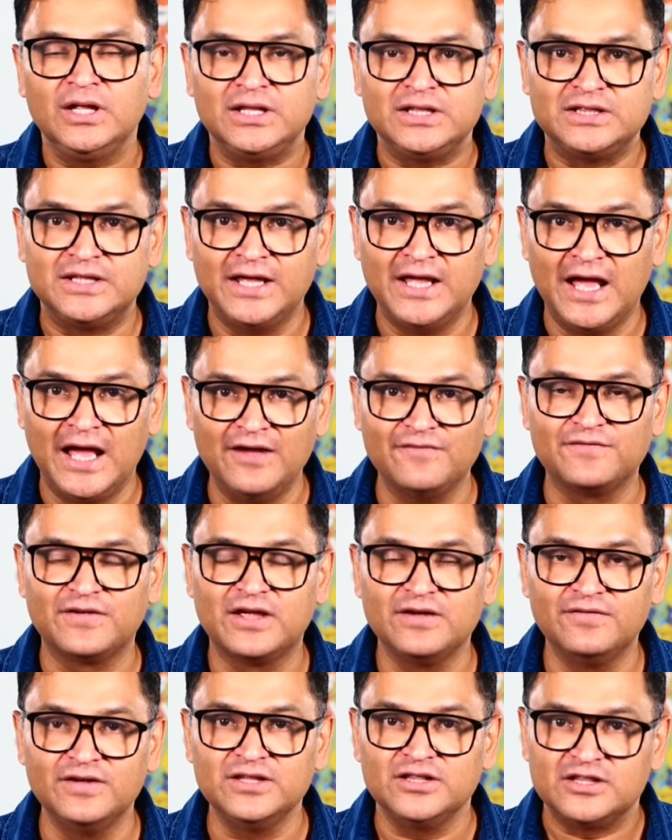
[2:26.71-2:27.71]
they have
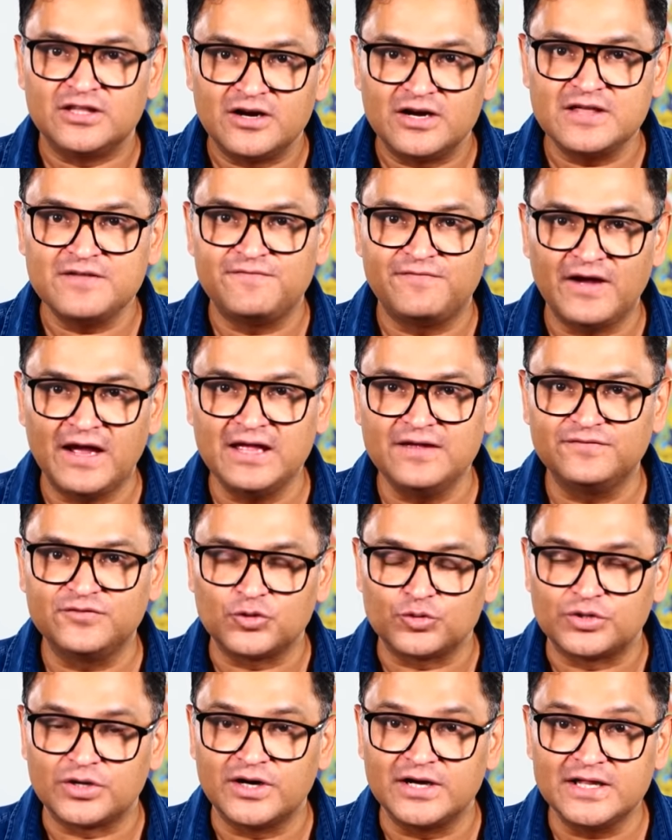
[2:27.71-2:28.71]
given 35
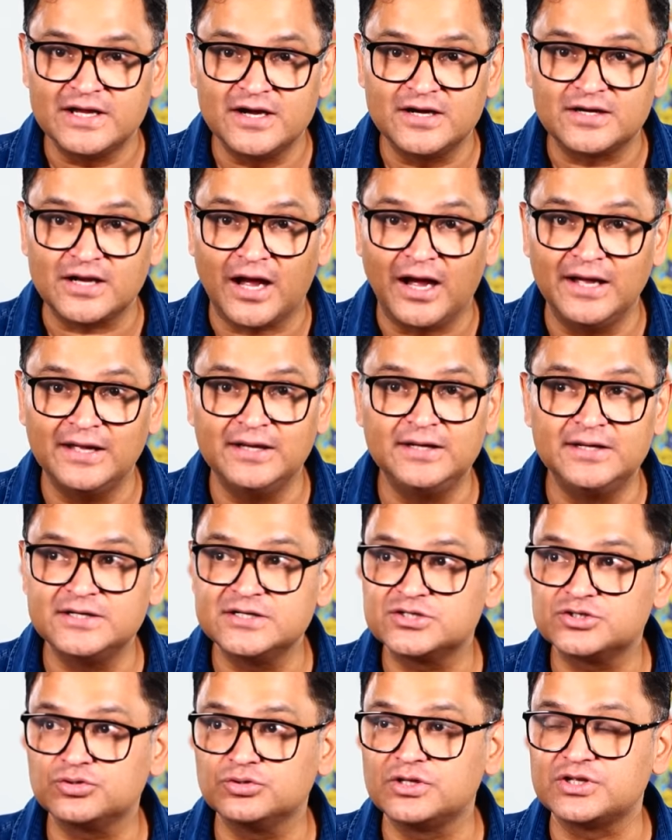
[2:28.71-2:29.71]
to 38
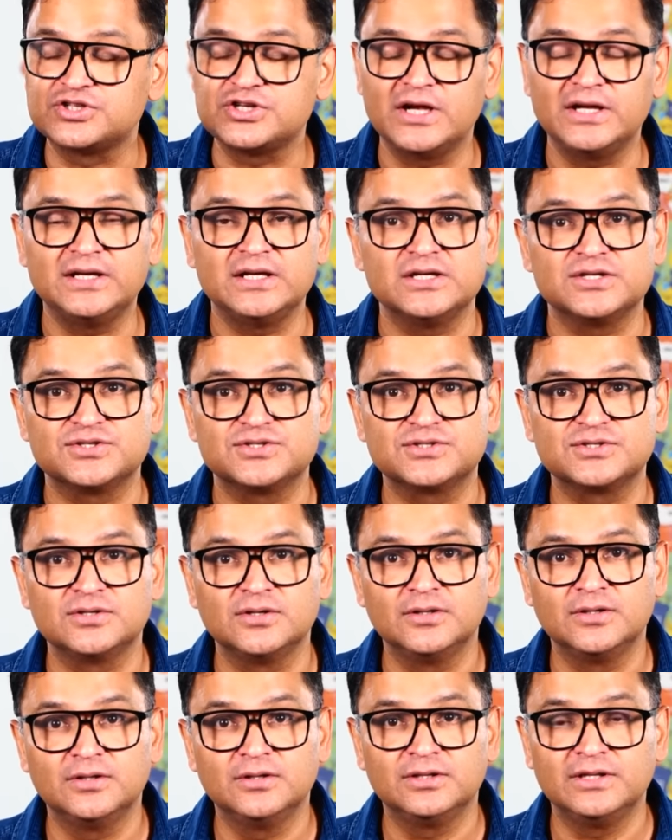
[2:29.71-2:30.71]
islands to the Chinese.
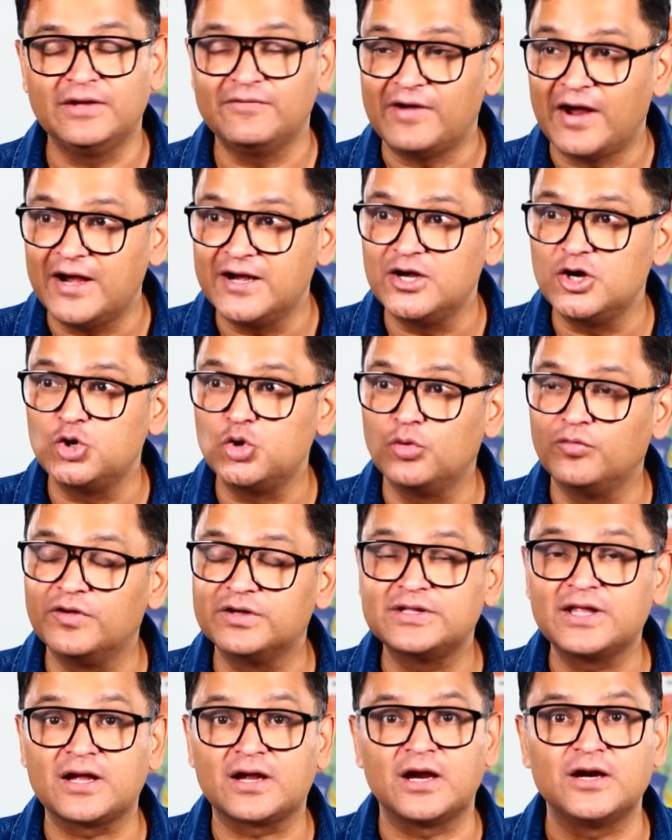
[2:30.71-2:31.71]
They've handed
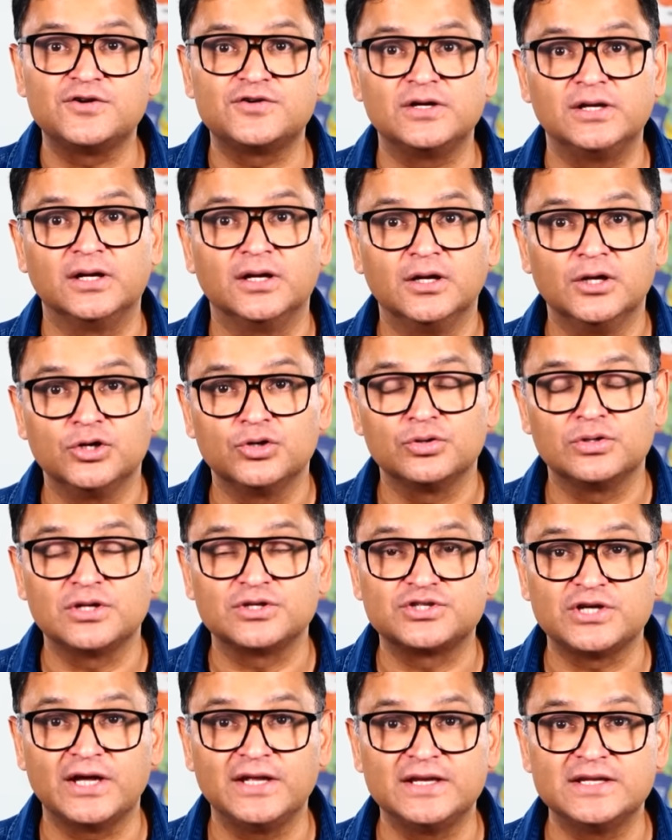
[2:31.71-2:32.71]
over their country to
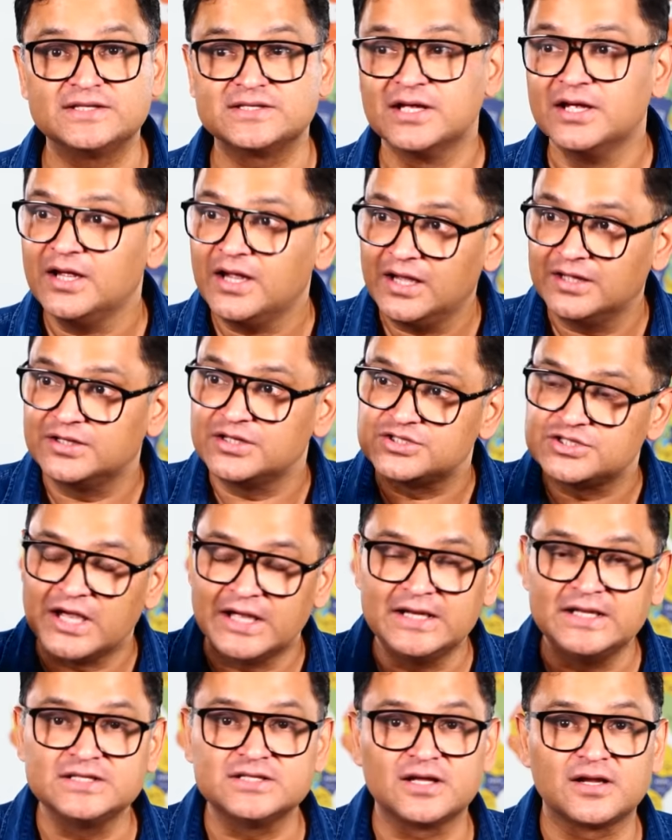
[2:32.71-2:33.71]
the Chinese, and the
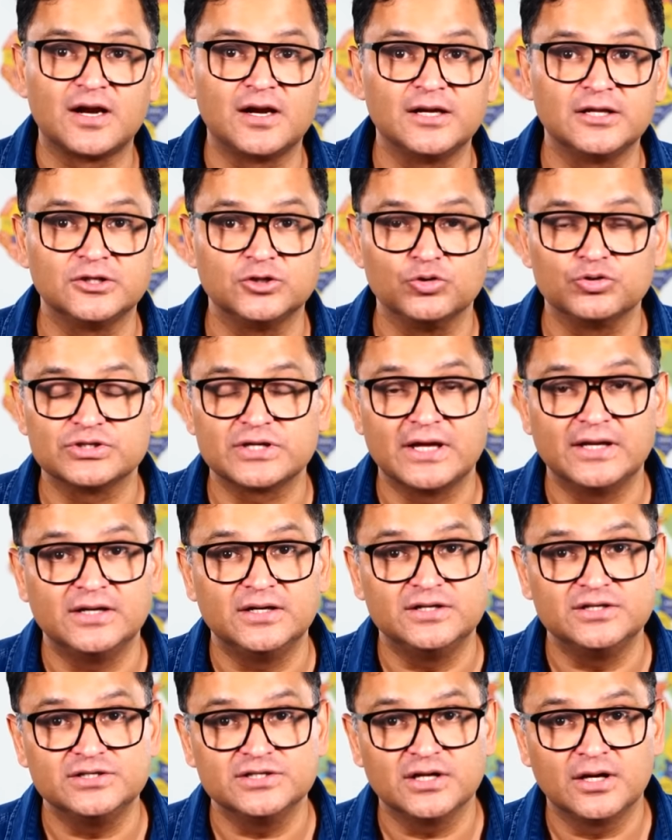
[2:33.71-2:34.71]
Chinese are running those
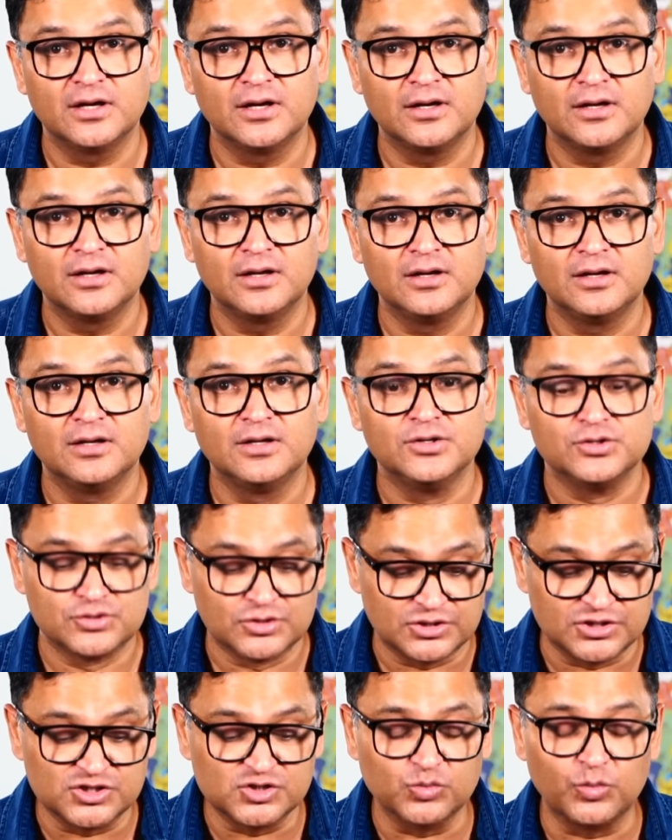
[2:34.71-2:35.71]
islands.
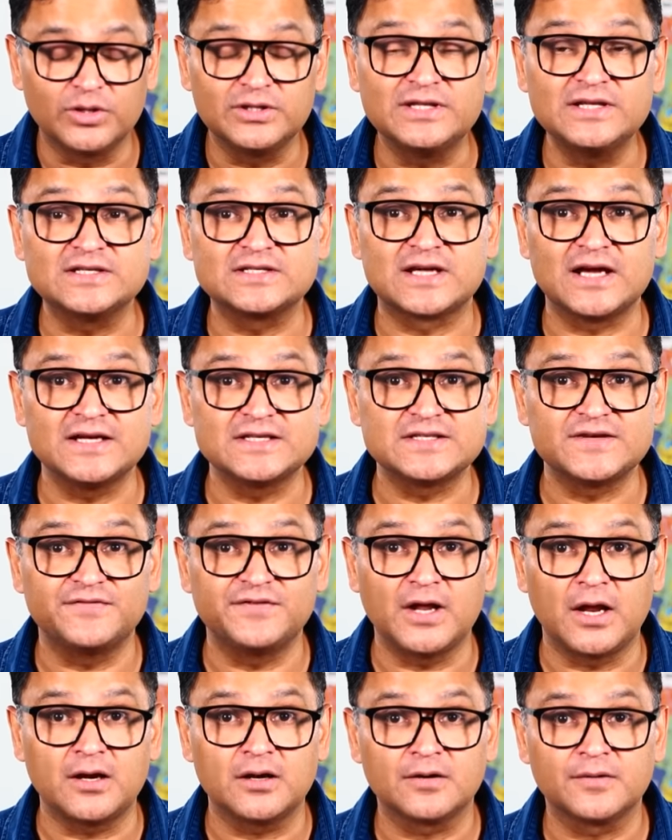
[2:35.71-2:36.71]
So this is what these guys
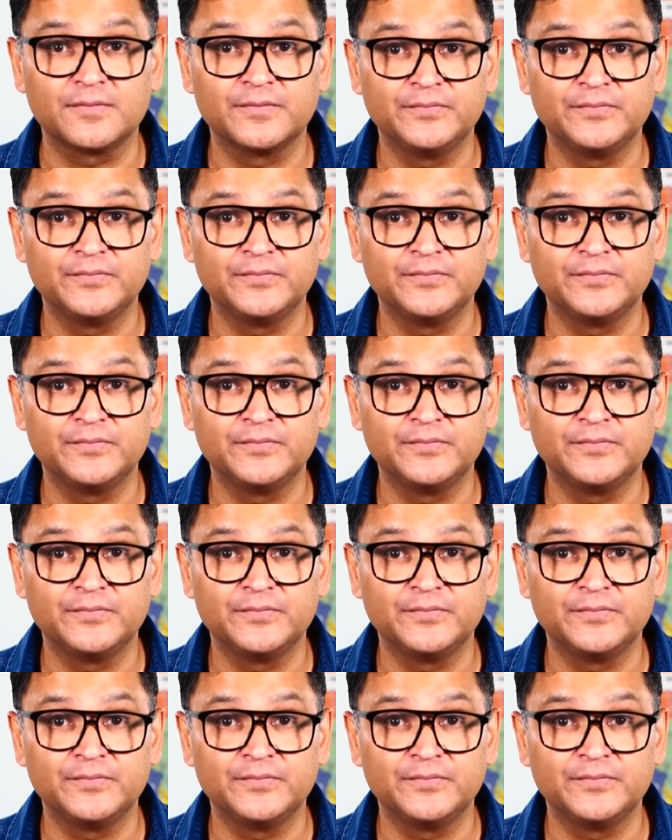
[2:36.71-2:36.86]
have done.